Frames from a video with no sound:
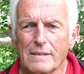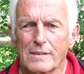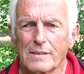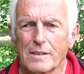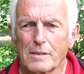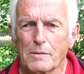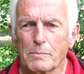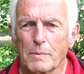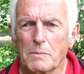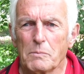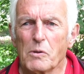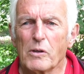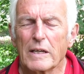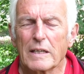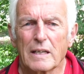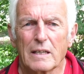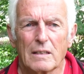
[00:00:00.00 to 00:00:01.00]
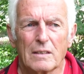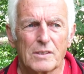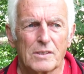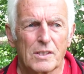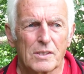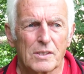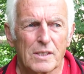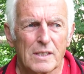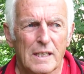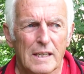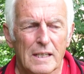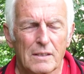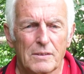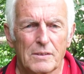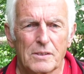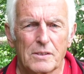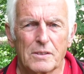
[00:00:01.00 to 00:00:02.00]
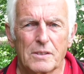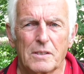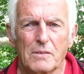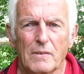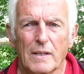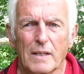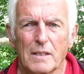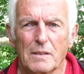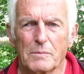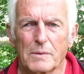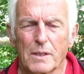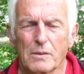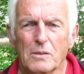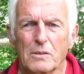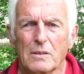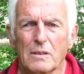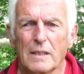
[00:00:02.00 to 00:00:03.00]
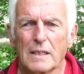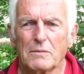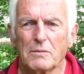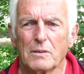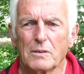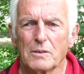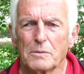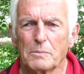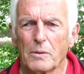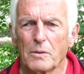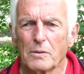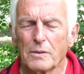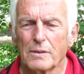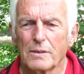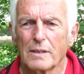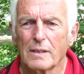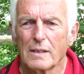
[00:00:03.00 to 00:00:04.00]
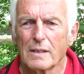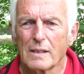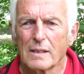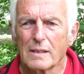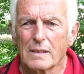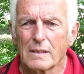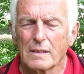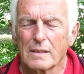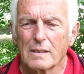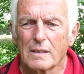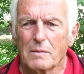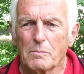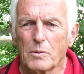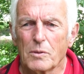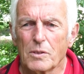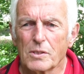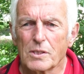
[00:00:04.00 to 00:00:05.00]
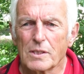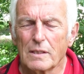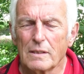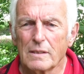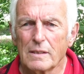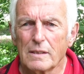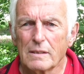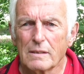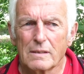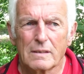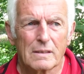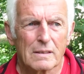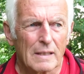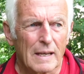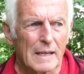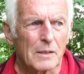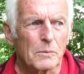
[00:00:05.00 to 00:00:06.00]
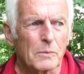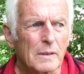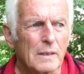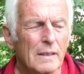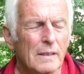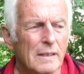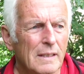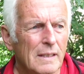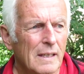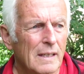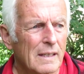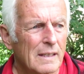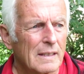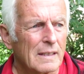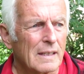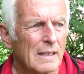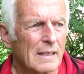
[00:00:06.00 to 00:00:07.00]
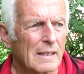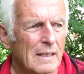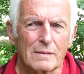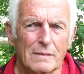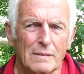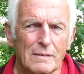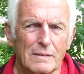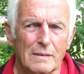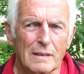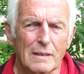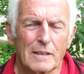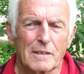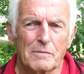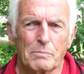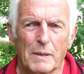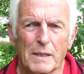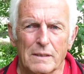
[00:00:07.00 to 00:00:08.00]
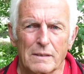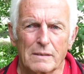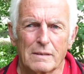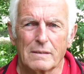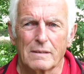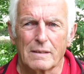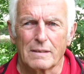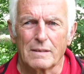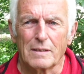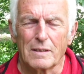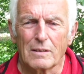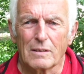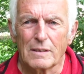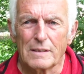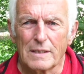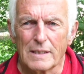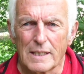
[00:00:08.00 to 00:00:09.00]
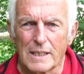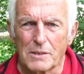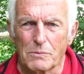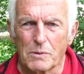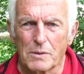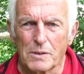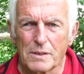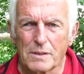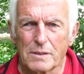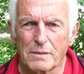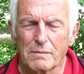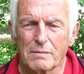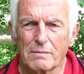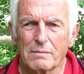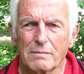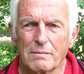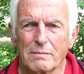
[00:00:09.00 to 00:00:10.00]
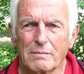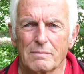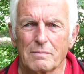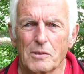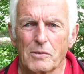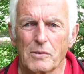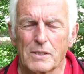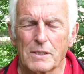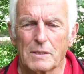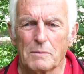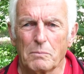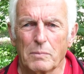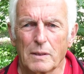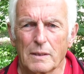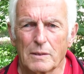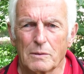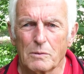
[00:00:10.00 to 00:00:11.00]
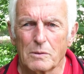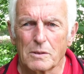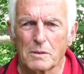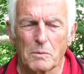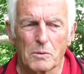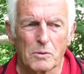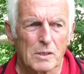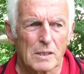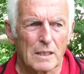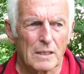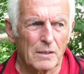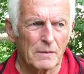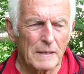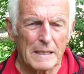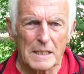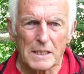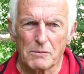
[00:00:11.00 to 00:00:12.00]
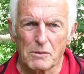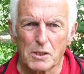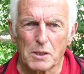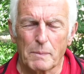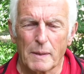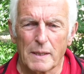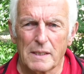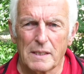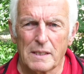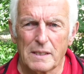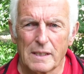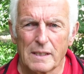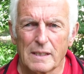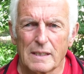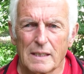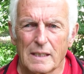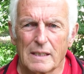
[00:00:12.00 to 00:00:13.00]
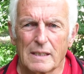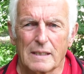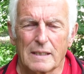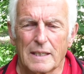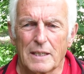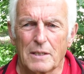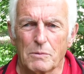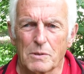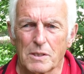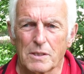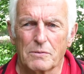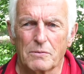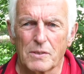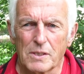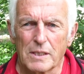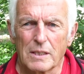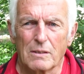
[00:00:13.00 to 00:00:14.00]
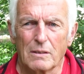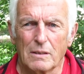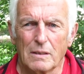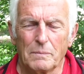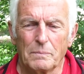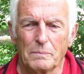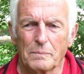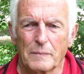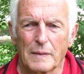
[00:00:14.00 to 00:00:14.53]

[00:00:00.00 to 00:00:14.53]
it's just been miraculous to see how this has developed on all levels, both personally and outwardly. The life pattern in the early days was very simple. It was mostly on the end of a spade. It was physical.